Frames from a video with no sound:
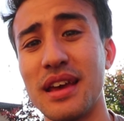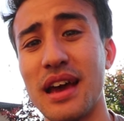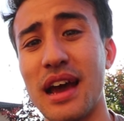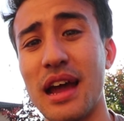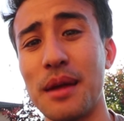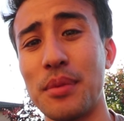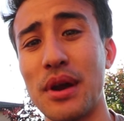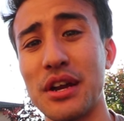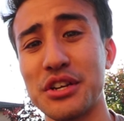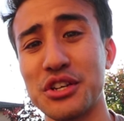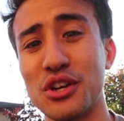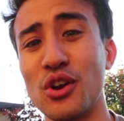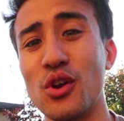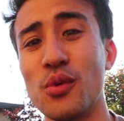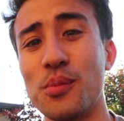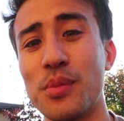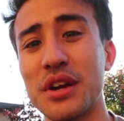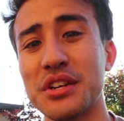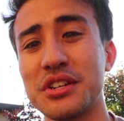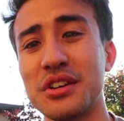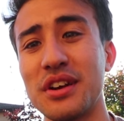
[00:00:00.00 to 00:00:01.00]
high pressure, low
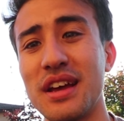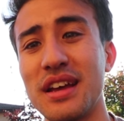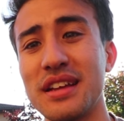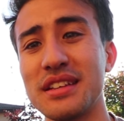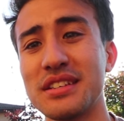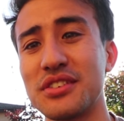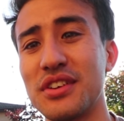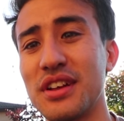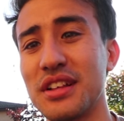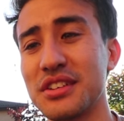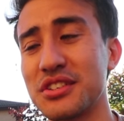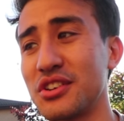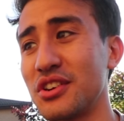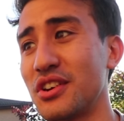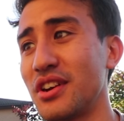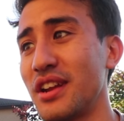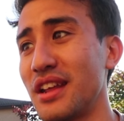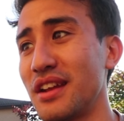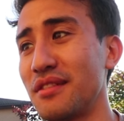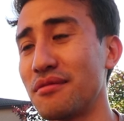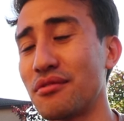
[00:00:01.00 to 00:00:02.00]
pressure lines or else
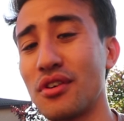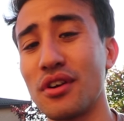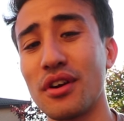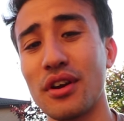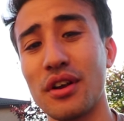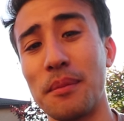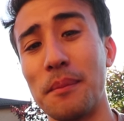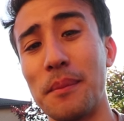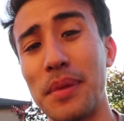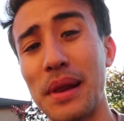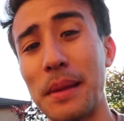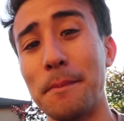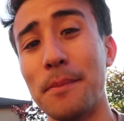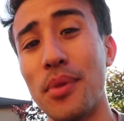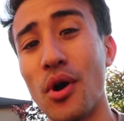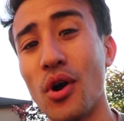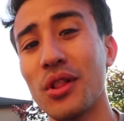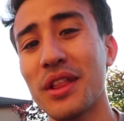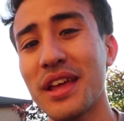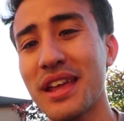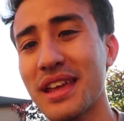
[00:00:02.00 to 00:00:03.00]
you're in for a complete
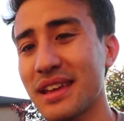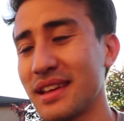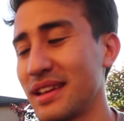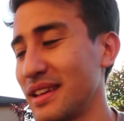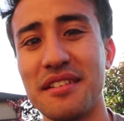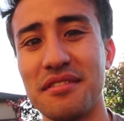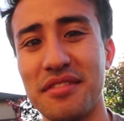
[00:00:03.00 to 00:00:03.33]
ball ache.